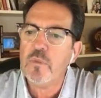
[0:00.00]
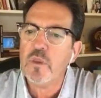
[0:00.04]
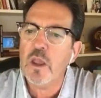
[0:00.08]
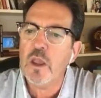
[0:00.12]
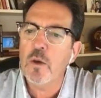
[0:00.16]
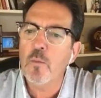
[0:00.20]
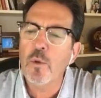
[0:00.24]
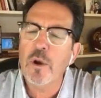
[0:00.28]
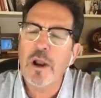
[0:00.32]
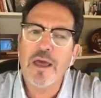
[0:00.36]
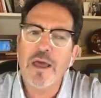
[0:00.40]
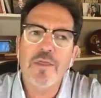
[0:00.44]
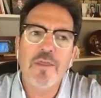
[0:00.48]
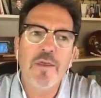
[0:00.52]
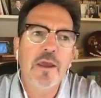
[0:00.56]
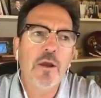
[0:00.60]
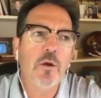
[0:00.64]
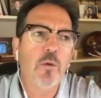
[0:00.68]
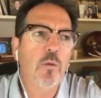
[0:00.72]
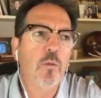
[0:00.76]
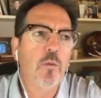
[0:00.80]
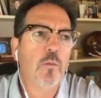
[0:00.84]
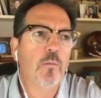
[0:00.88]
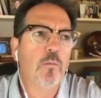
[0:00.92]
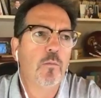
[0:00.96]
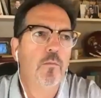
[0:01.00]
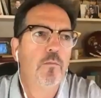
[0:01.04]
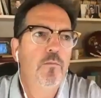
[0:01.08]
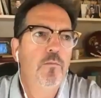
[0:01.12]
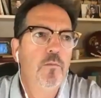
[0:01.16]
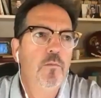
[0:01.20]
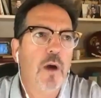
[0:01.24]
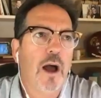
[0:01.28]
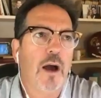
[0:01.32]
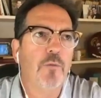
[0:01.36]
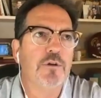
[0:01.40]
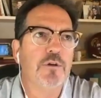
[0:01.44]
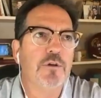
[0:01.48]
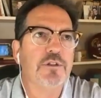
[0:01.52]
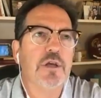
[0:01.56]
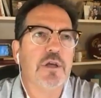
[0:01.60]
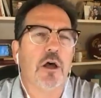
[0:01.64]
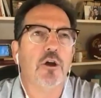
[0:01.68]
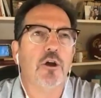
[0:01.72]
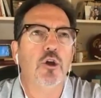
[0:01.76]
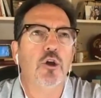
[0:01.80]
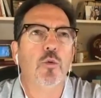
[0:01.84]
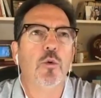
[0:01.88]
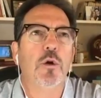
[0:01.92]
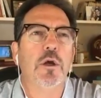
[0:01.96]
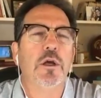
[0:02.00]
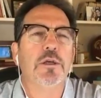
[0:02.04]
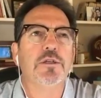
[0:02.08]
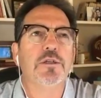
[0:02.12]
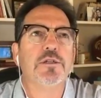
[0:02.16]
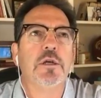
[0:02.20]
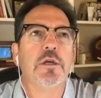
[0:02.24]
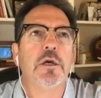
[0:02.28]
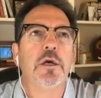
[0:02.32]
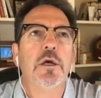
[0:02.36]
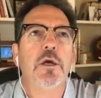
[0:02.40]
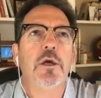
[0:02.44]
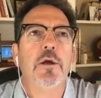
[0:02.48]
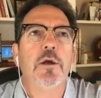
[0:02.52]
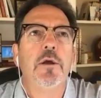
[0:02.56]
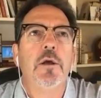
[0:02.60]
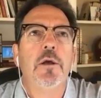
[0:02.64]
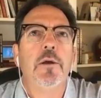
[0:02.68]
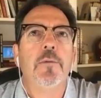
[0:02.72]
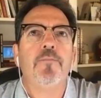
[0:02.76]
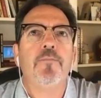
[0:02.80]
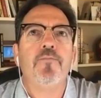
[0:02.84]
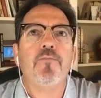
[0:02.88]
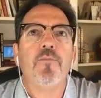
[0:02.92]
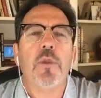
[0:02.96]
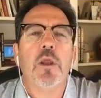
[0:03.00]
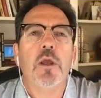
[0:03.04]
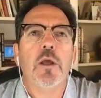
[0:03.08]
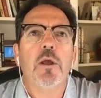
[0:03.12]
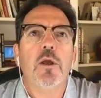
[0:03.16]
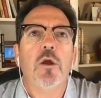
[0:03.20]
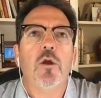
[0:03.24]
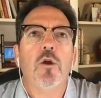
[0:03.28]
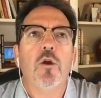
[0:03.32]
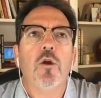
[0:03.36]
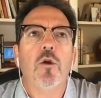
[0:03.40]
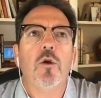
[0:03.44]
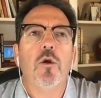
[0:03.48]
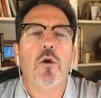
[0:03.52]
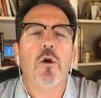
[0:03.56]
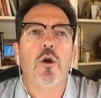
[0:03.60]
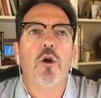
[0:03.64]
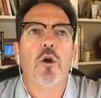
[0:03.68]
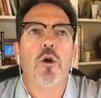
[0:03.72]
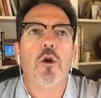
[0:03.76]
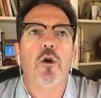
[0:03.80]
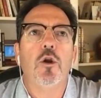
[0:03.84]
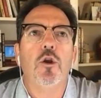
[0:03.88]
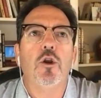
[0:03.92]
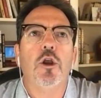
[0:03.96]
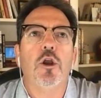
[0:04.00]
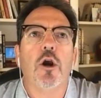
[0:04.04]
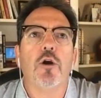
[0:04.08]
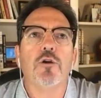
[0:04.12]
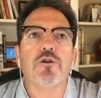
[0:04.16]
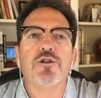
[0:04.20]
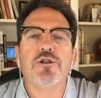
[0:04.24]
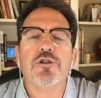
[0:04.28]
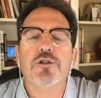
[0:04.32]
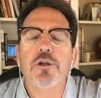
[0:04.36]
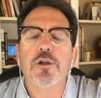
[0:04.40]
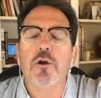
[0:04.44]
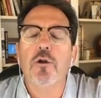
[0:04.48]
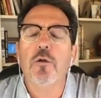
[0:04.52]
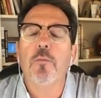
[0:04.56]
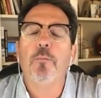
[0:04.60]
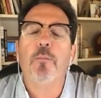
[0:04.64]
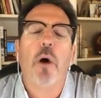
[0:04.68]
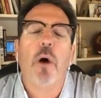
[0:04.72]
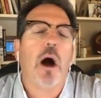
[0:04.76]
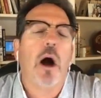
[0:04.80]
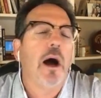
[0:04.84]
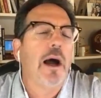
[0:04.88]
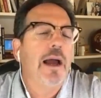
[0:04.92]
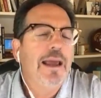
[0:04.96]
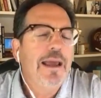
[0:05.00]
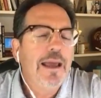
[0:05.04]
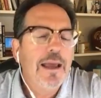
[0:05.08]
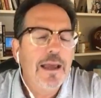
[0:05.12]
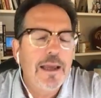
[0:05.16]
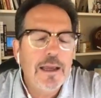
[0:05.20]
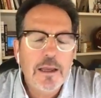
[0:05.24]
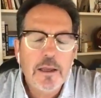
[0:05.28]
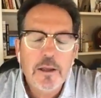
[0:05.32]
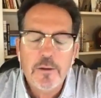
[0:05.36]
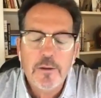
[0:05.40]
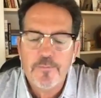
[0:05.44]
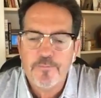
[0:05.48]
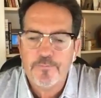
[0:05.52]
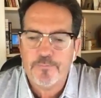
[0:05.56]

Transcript: And what I think I would tell you is they're still buying,